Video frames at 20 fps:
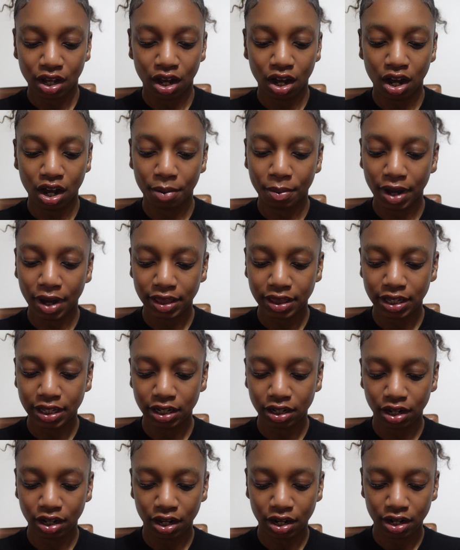I
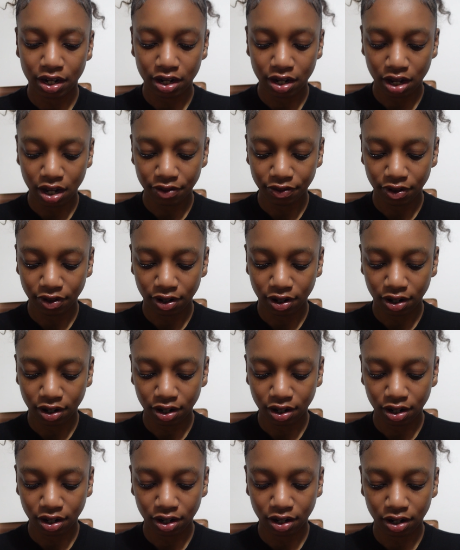think
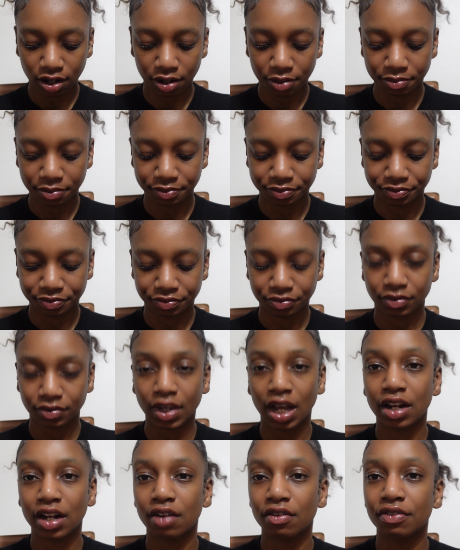another
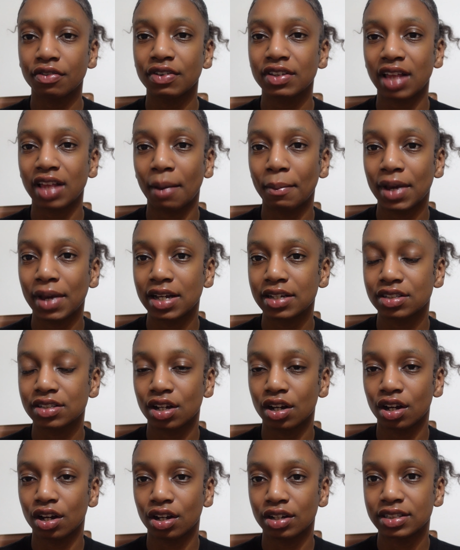thing that makes
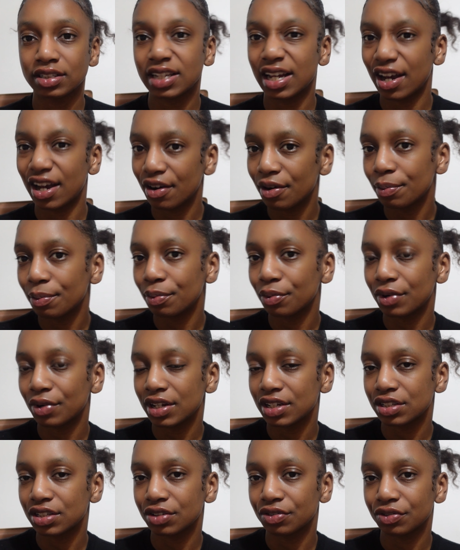a terrible
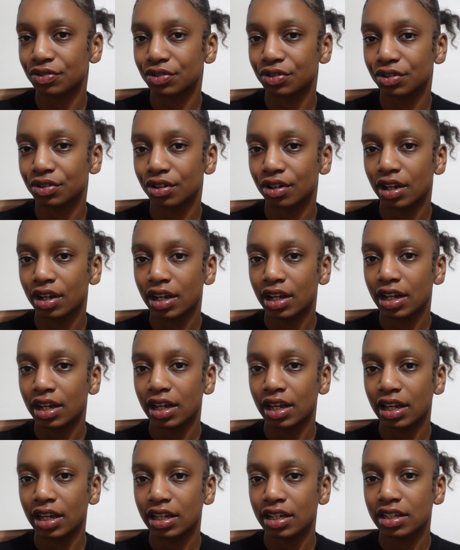interview
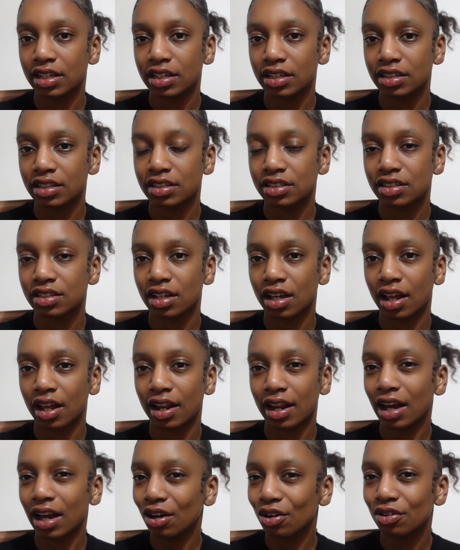is
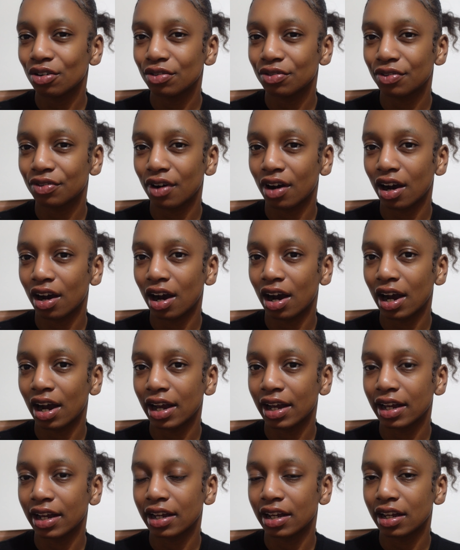lack of
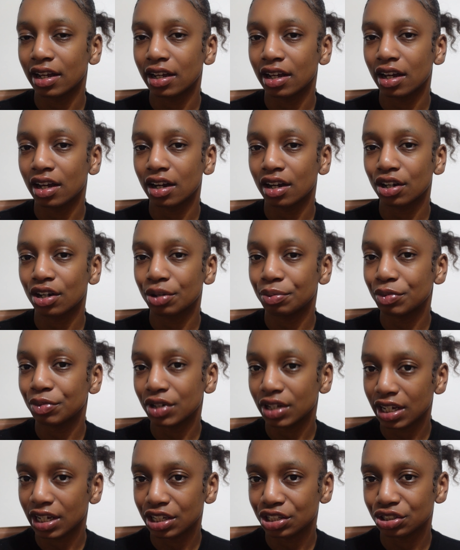eye
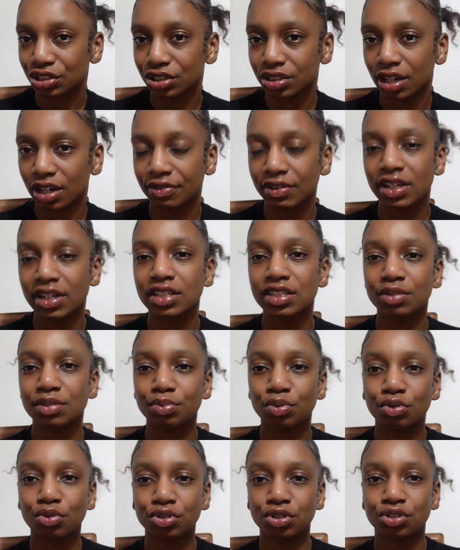communication. I think it's
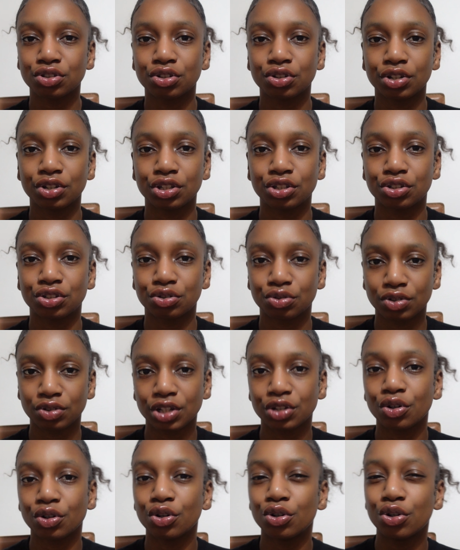important to ensure that
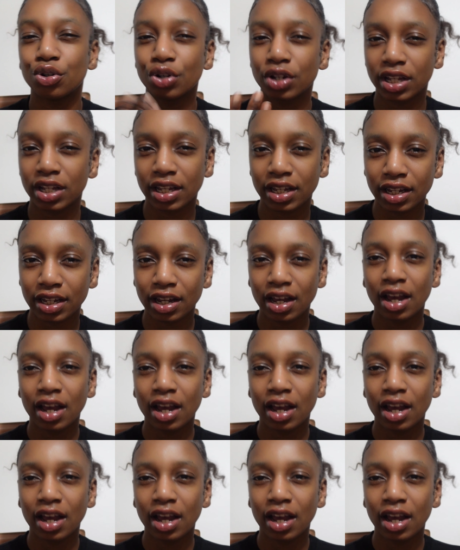you're looking